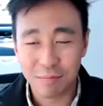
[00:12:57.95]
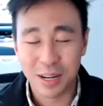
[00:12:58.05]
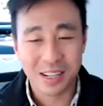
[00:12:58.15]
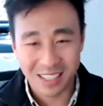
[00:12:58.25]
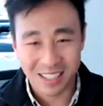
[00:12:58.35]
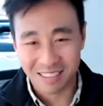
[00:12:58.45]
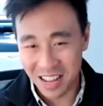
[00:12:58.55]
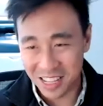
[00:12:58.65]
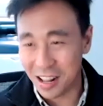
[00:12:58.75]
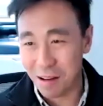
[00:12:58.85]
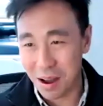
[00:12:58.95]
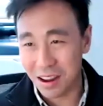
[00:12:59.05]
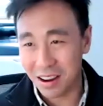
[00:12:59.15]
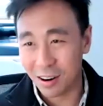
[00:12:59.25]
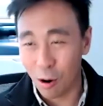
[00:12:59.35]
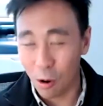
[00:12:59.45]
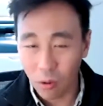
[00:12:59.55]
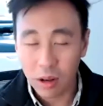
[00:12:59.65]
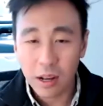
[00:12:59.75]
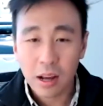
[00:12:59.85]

because that's not my goal.